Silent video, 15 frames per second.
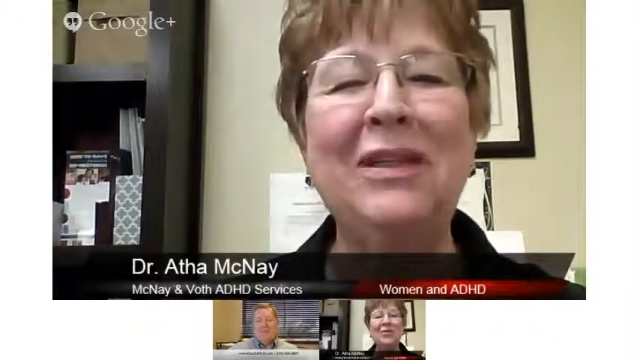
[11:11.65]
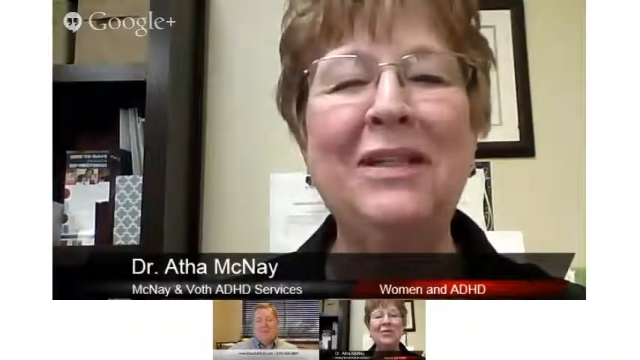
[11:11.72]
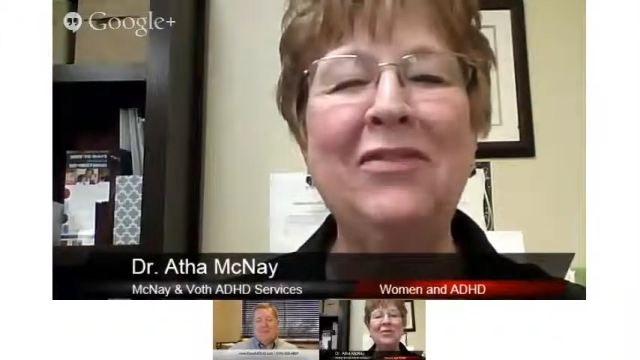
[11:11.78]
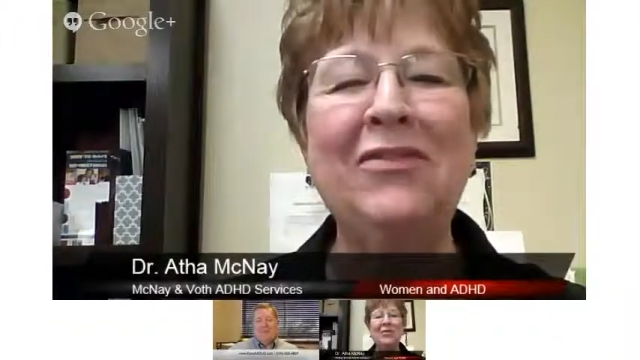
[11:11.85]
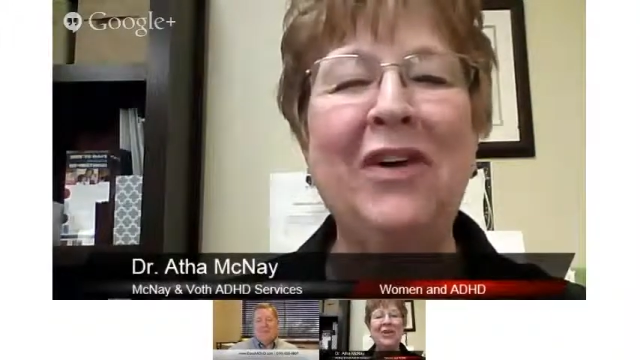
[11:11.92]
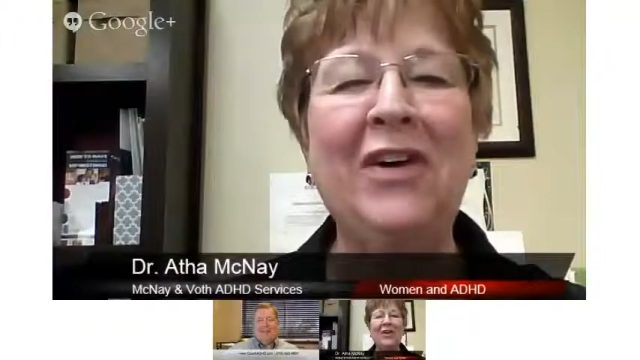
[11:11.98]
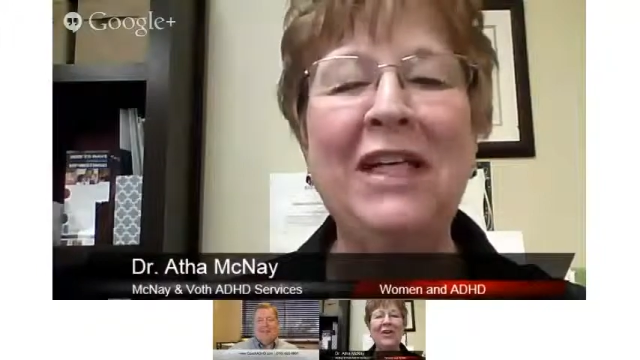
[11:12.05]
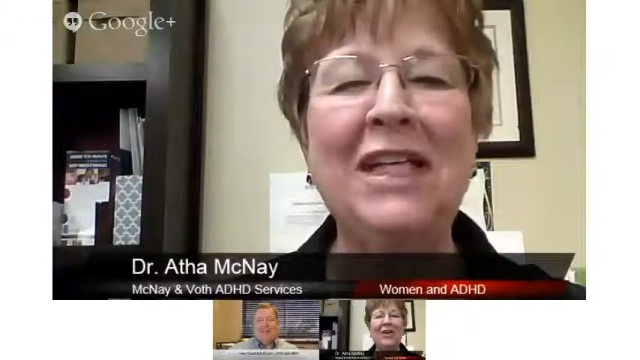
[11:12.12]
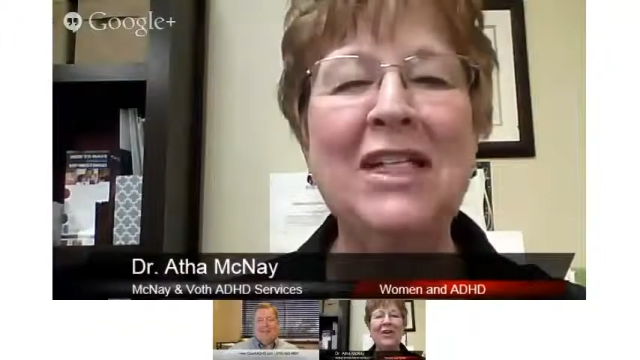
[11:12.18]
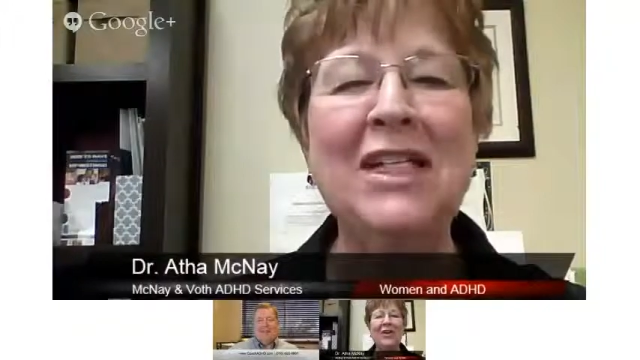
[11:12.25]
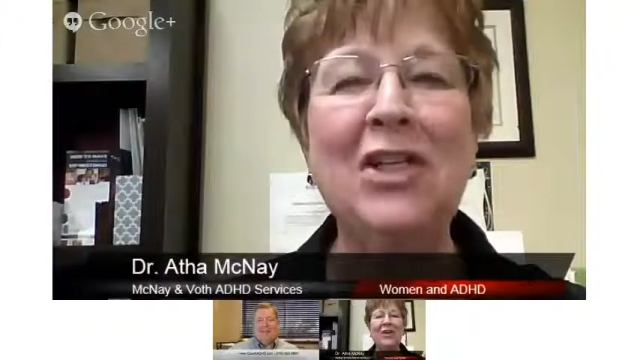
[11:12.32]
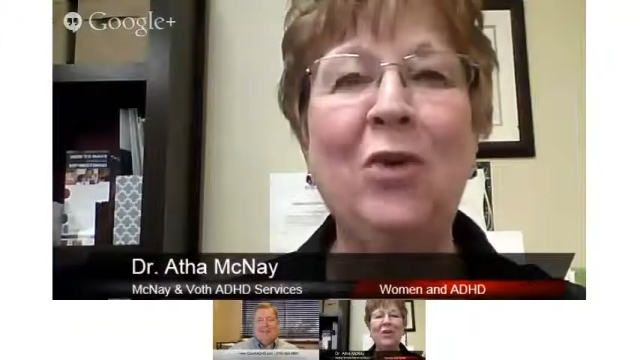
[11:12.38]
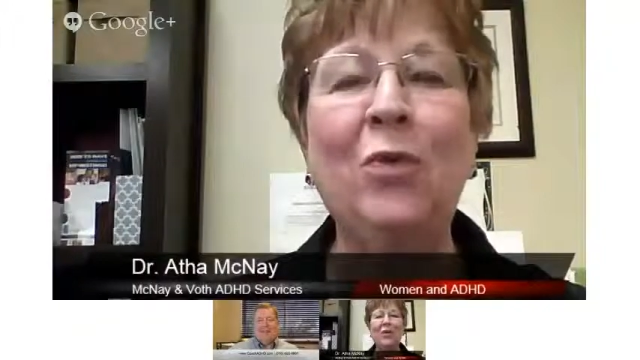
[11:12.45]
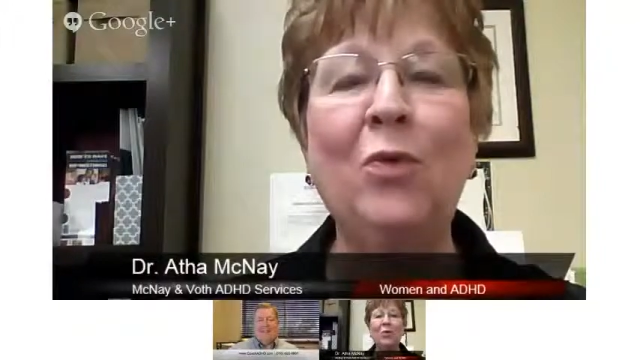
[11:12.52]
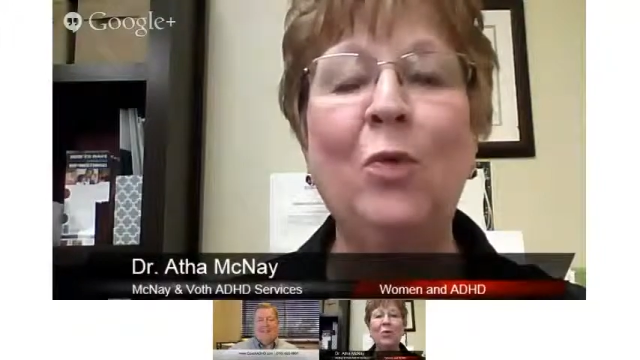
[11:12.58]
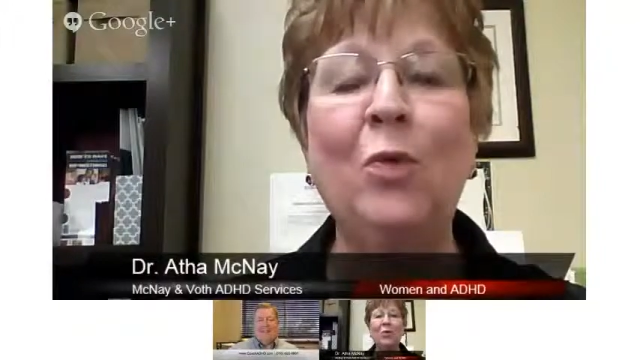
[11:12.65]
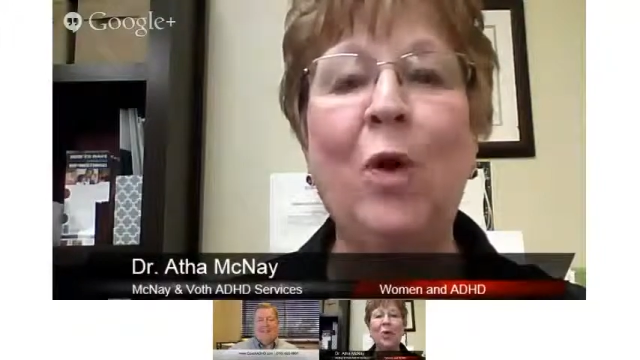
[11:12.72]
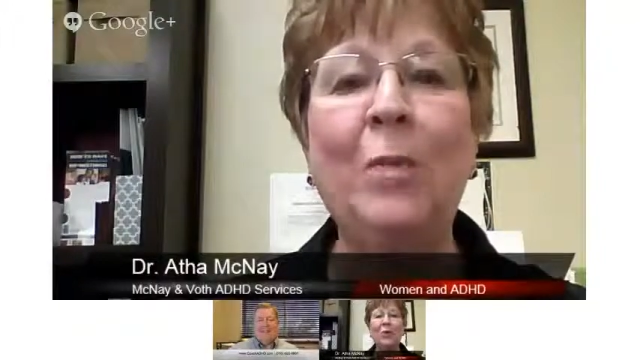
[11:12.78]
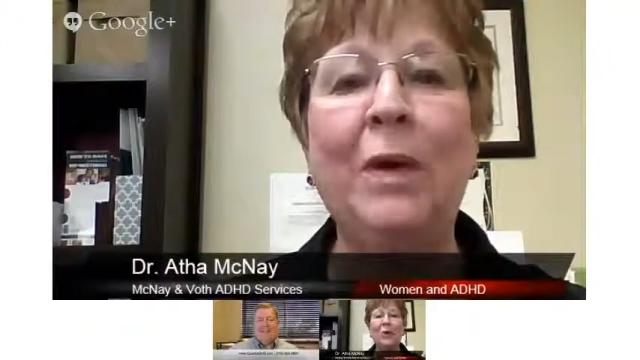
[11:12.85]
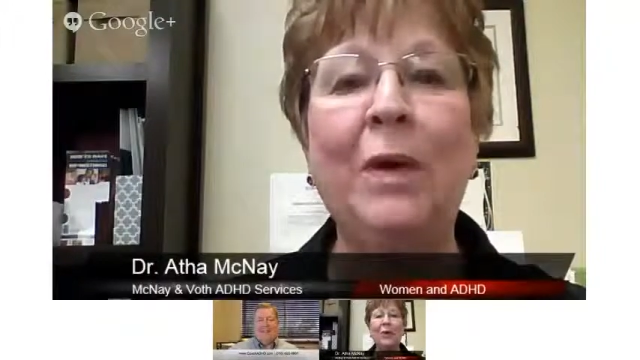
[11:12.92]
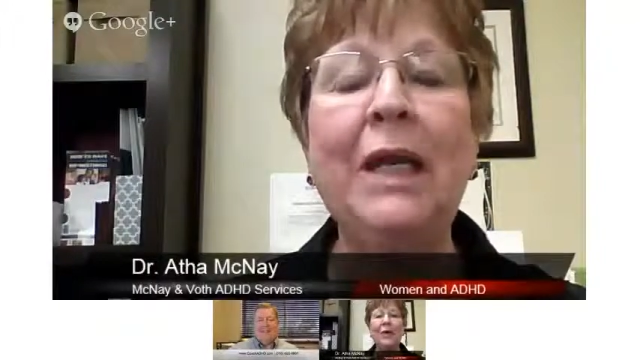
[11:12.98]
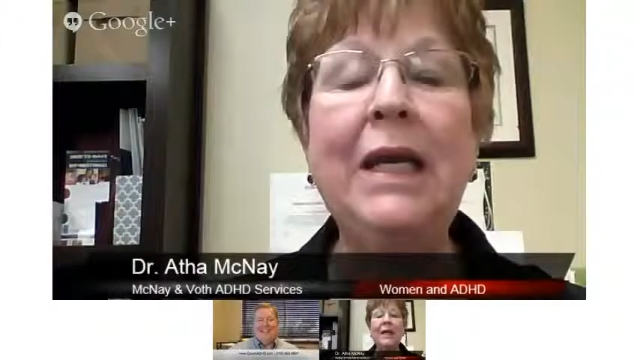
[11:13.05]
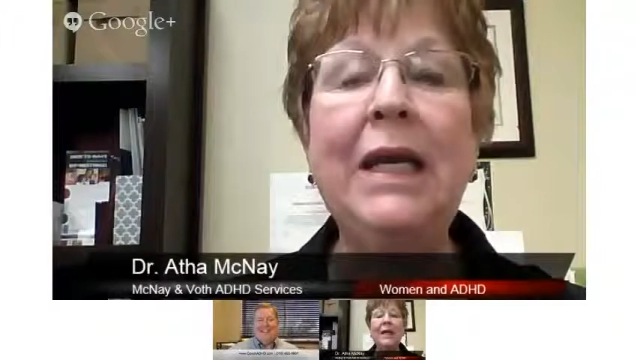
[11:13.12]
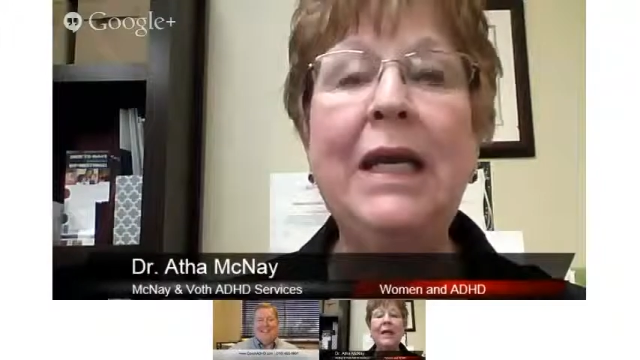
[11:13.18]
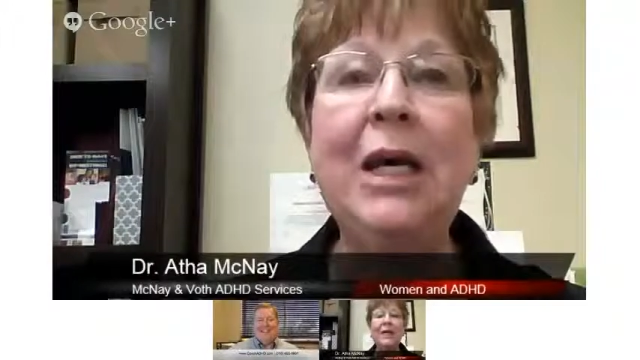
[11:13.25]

define as an older woman."